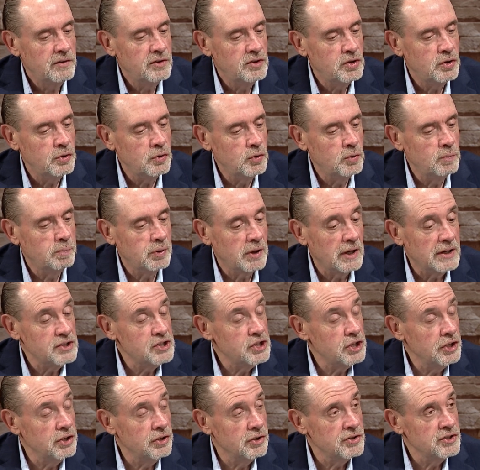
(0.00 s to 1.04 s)
two
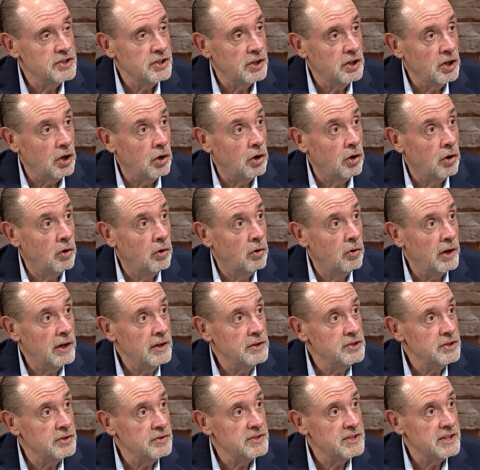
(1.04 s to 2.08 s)
plus years ago
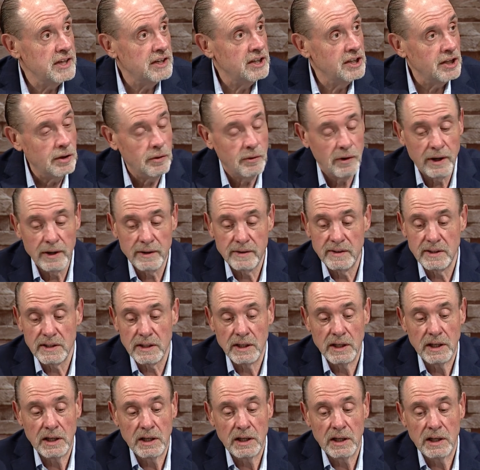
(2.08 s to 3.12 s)
as you said, you know what,
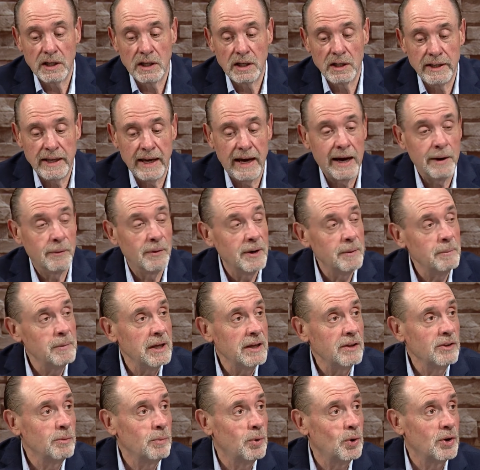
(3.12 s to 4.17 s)
uh, yeah, I want to be
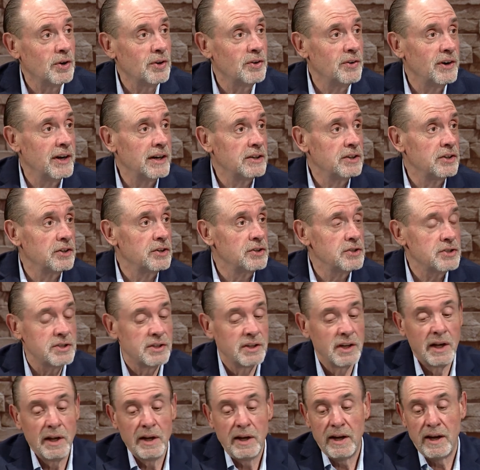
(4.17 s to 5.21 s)
in the board of directors.
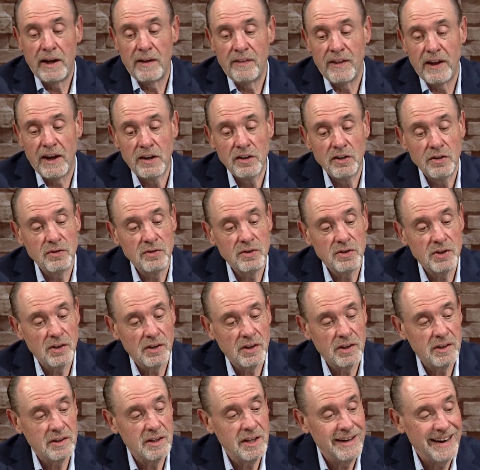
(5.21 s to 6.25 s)
And then you
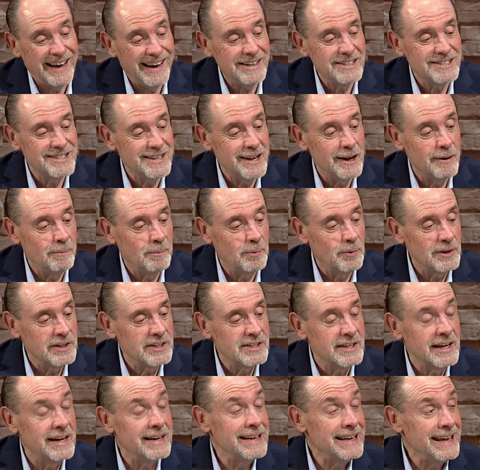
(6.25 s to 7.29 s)
took the next step, which
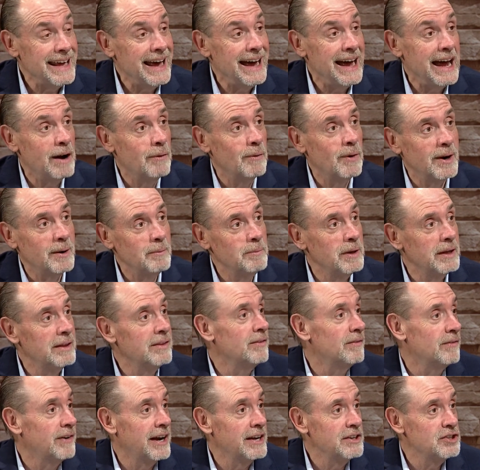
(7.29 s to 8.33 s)
said, yeah, I want to be the
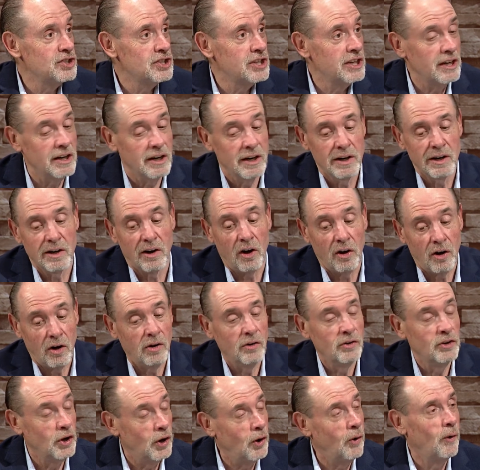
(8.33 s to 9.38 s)
vice chair, all
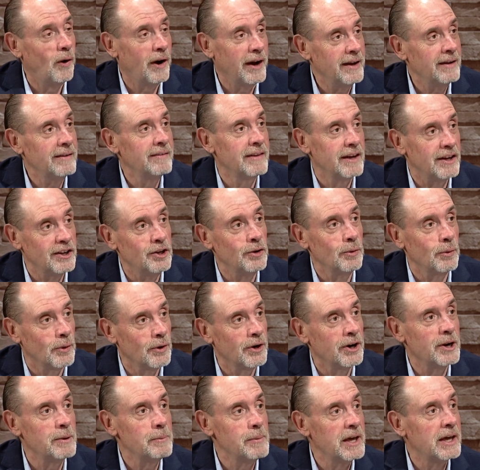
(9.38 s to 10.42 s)
knowing that you were
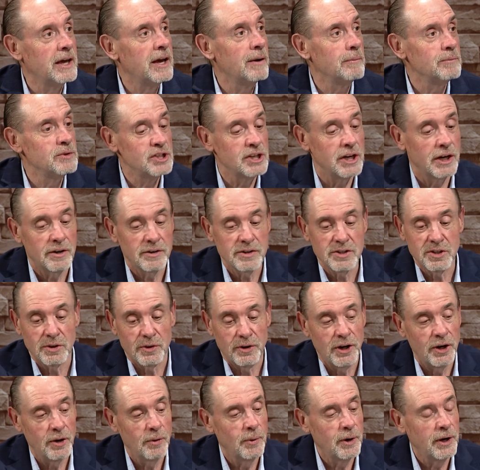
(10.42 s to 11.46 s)
going to become chair. So
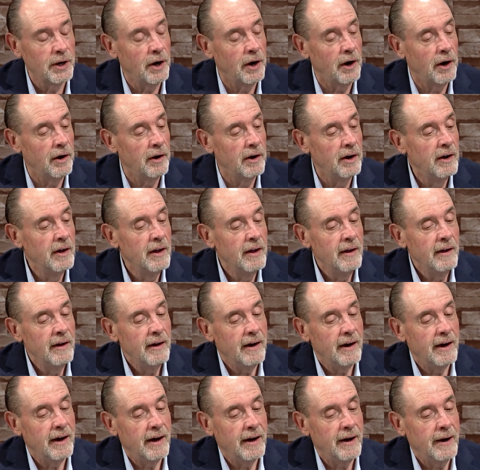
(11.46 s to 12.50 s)
here we are.
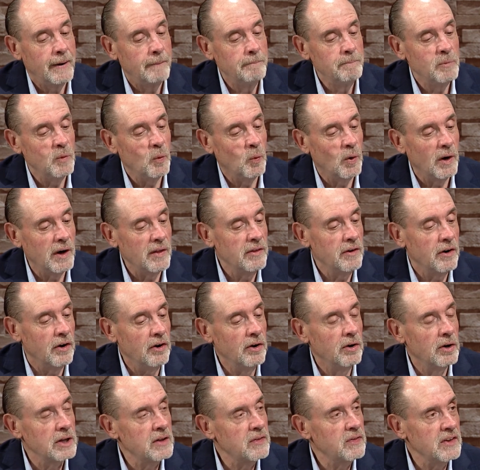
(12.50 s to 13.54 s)
Um, one of the
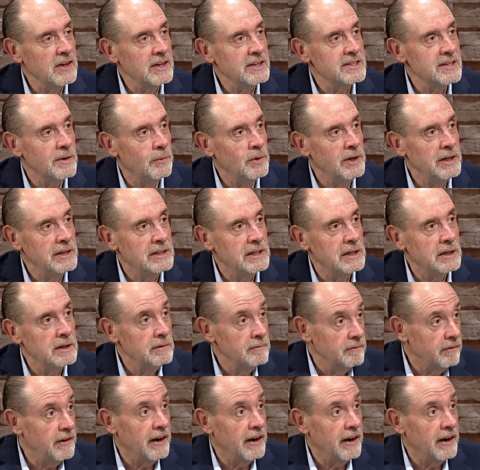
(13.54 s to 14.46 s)
early things that we did, in